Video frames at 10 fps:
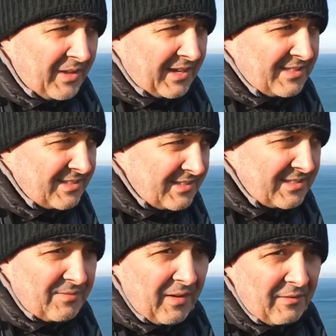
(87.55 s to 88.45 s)
Actually, this
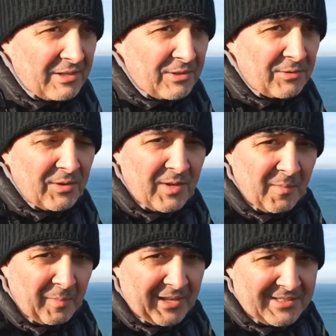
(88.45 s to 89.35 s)
is a very good
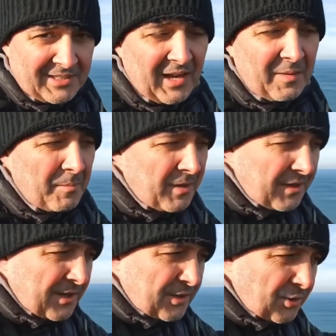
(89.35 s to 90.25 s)
place to come
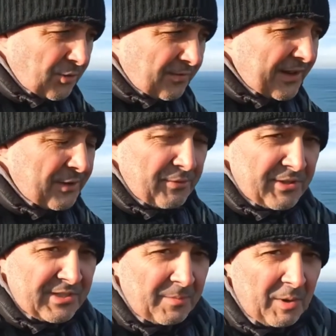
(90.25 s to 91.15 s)
sort of later in the
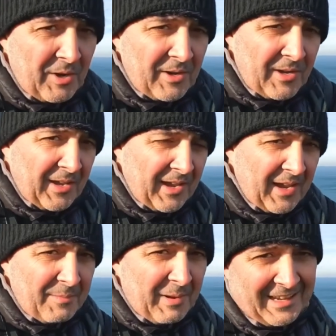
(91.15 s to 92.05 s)
summer
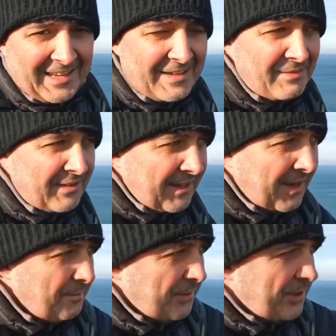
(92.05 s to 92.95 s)
at evening
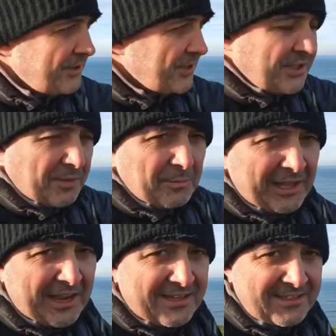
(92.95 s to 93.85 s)
time, because the sun will
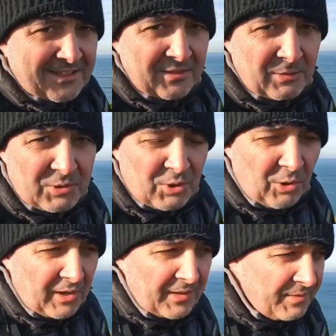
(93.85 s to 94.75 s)
cast into those
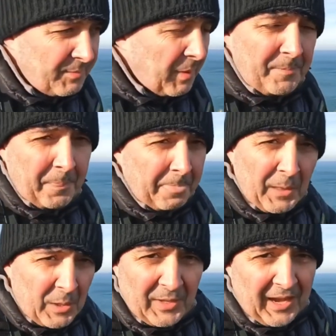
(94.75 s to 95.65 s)
chalk cliffs. But
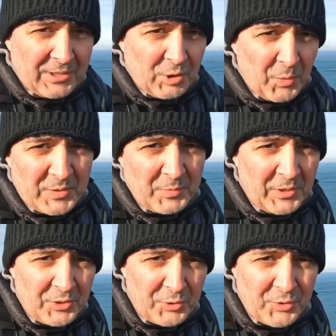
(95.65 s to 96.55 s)
as always,
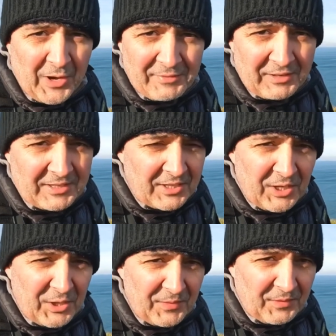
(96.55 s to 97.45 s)
when you're traveling,
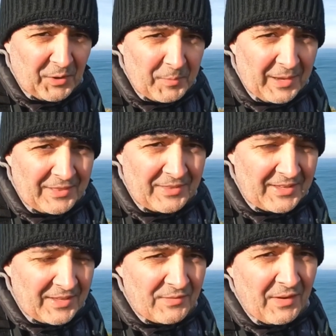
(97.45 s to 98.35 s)
you've got to make the
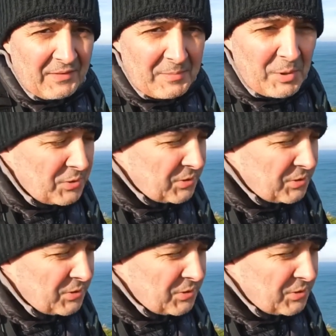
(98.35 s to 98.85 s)
very most.